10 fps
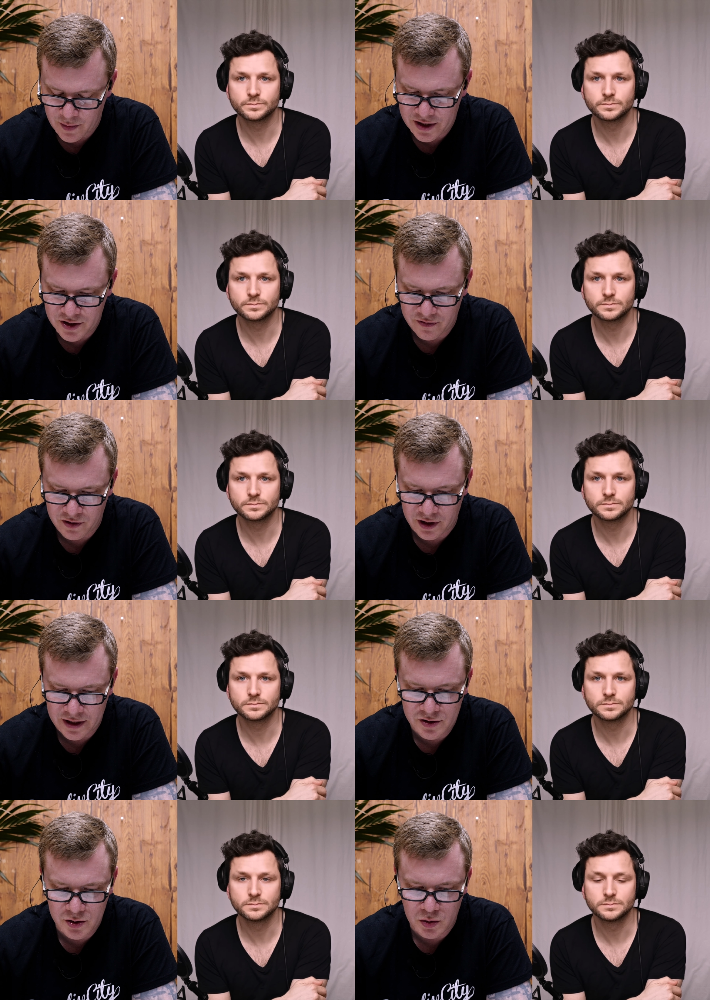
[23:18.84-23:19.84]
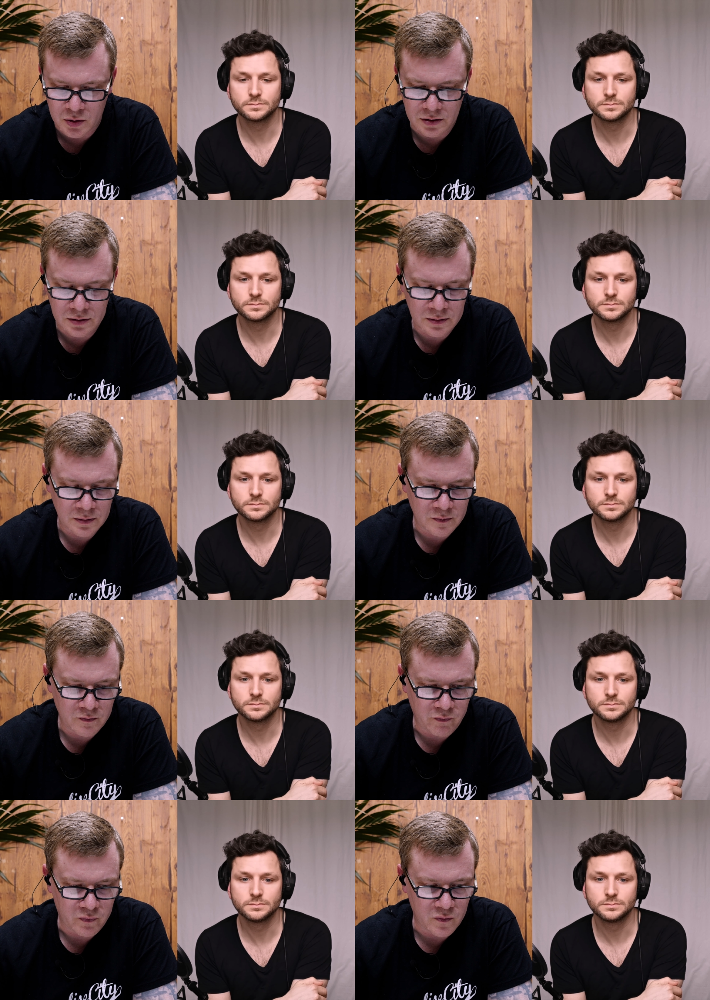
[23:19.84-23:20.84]
Speaker 1: i imagine if you get too
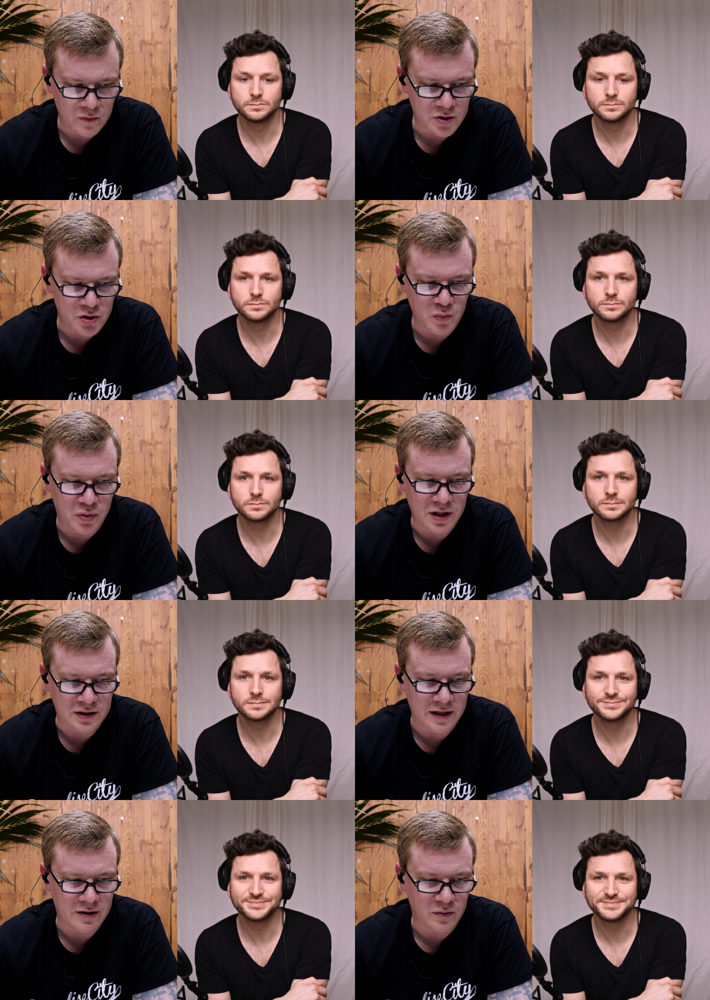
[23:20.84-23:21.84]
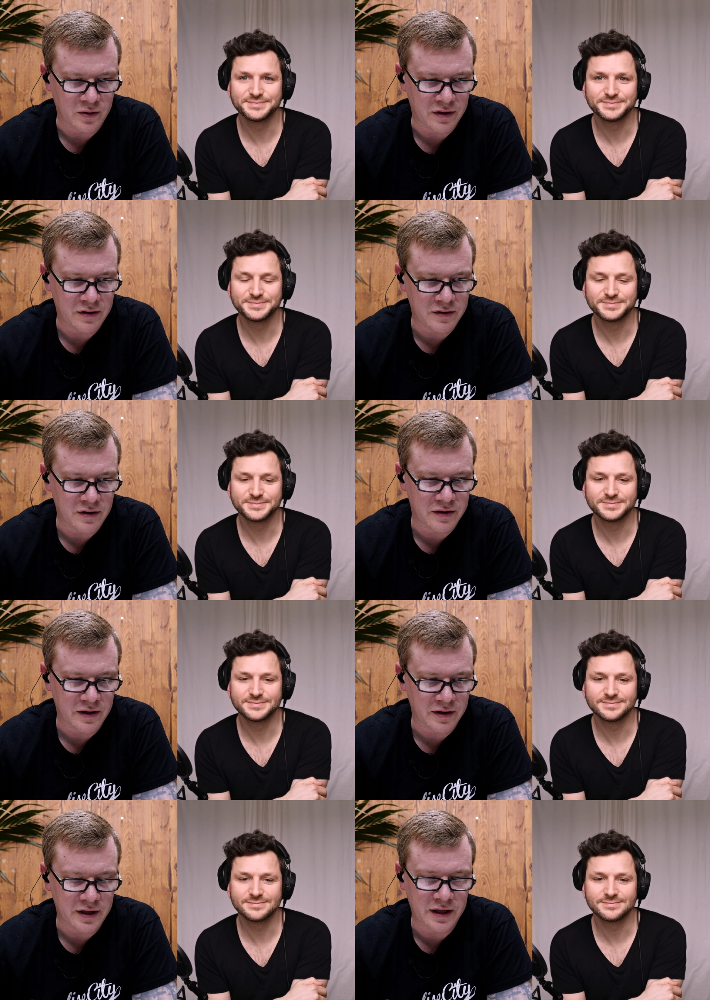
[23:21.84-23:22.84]
too bogged down with
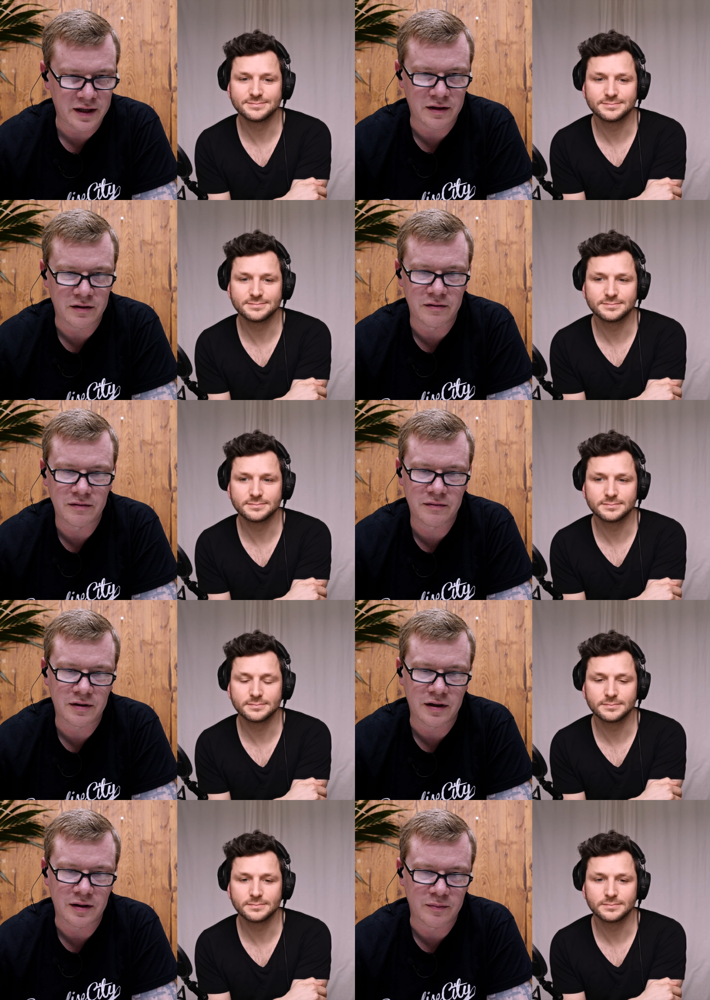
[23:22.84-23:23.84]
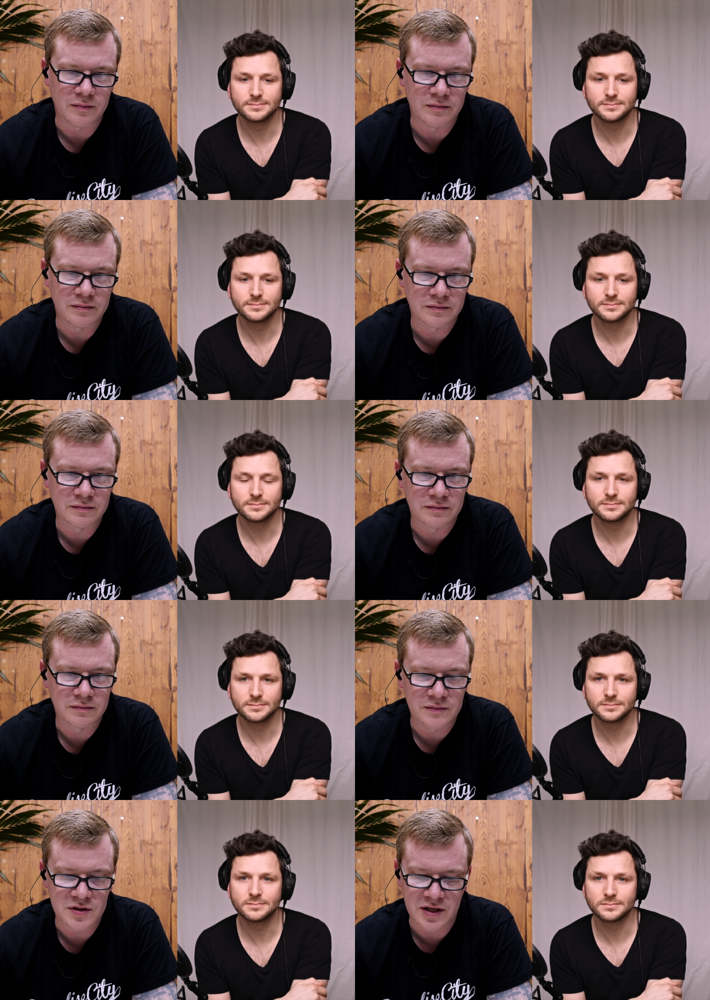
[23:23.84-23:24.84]
theory and um,
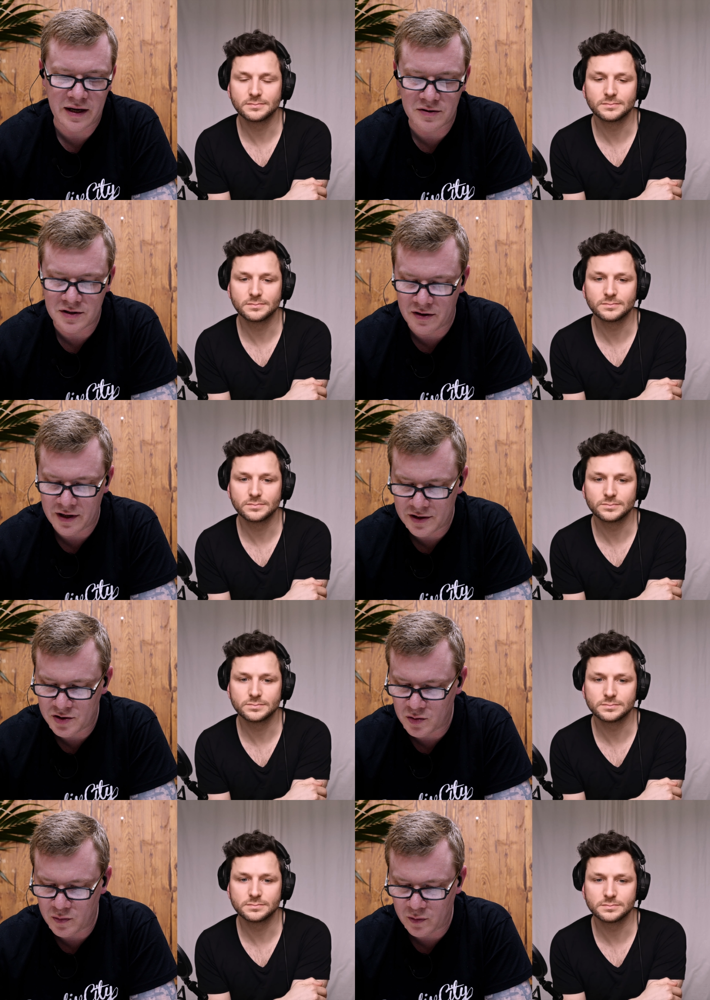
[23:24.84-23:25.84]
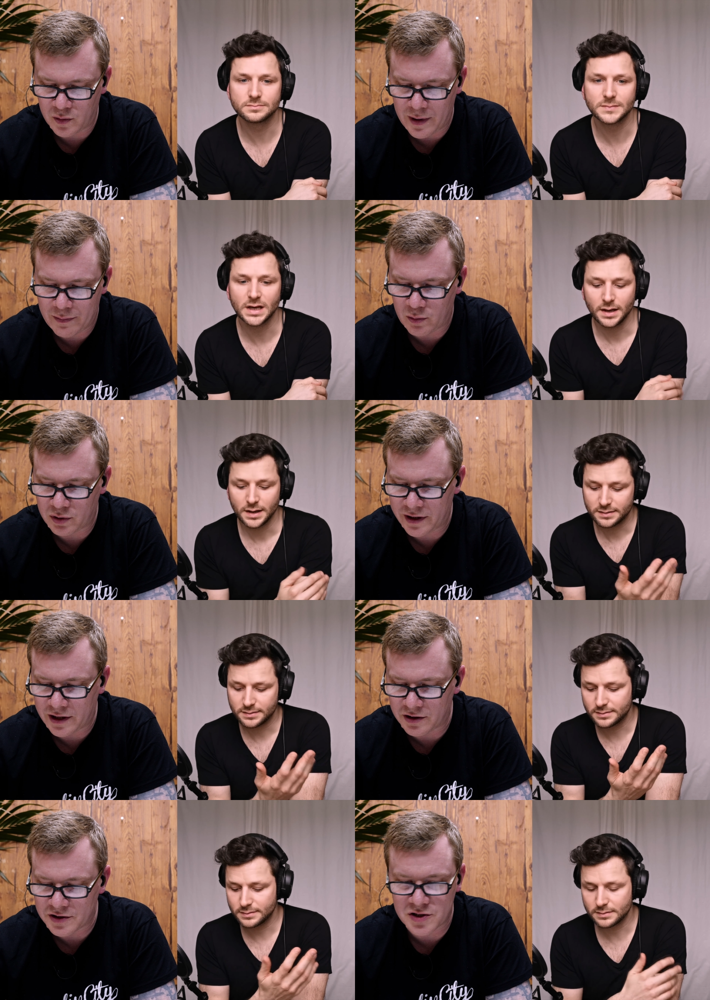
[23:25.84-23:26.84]
scales and things, you'll maybe play a
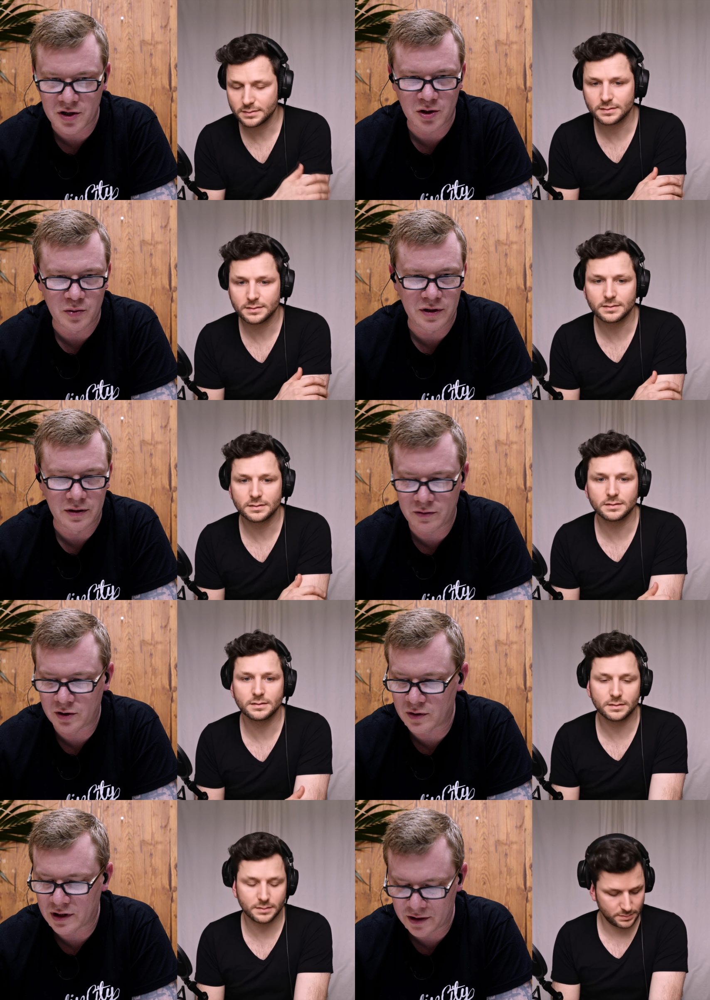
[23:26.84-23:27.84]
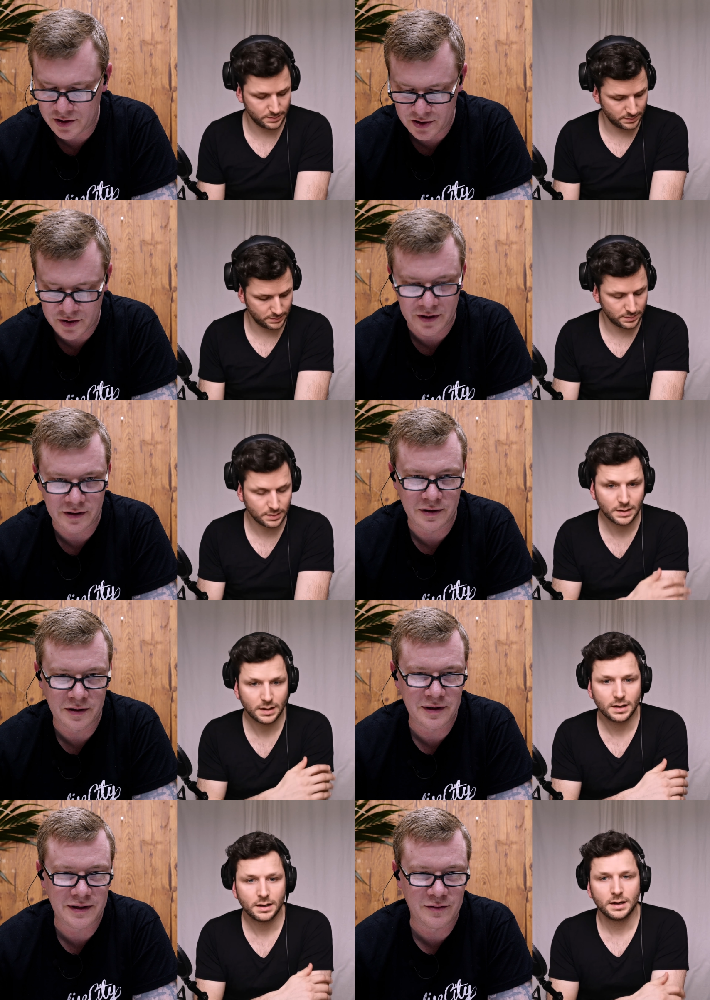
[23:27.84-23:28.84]
good solo, but who would want to listen to it? You
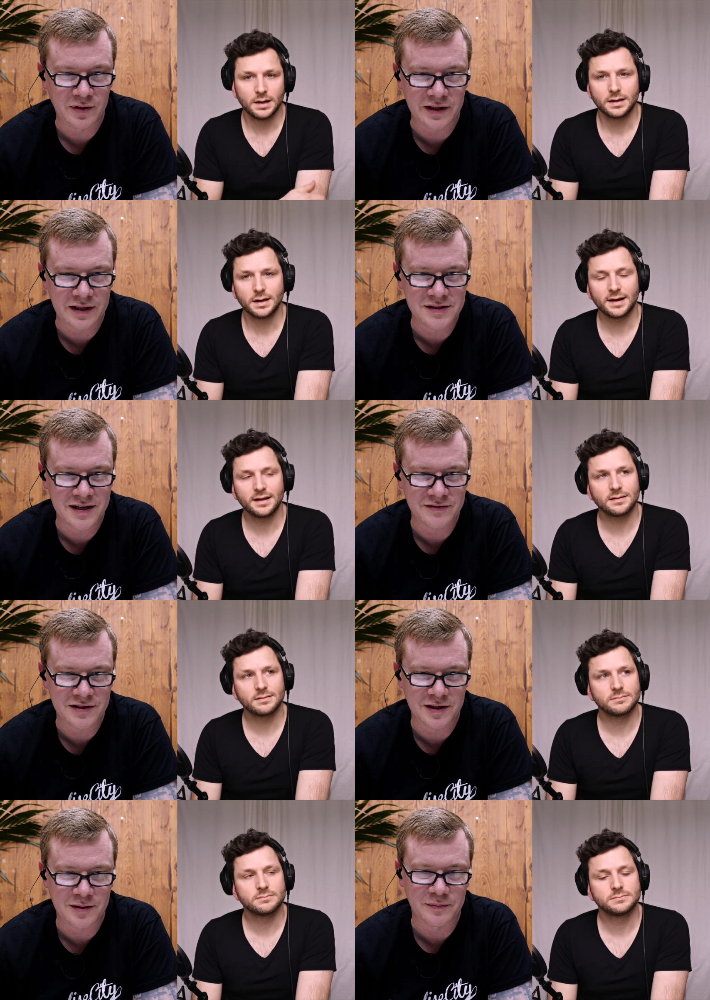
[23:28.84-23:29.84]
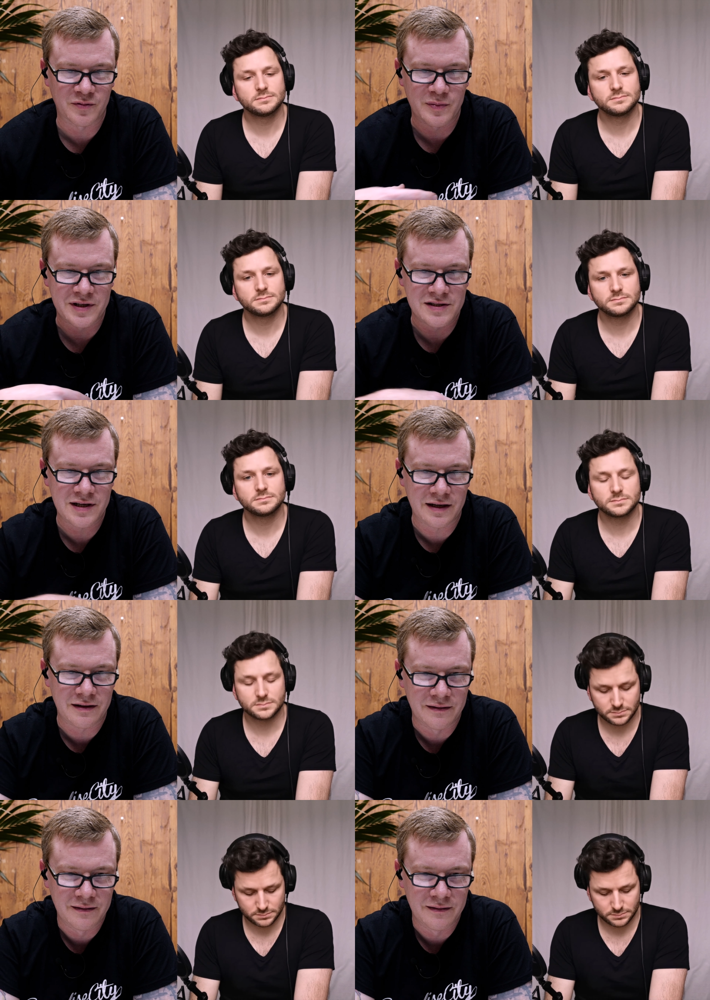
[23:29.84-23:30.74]
know, it really does have to come from inside.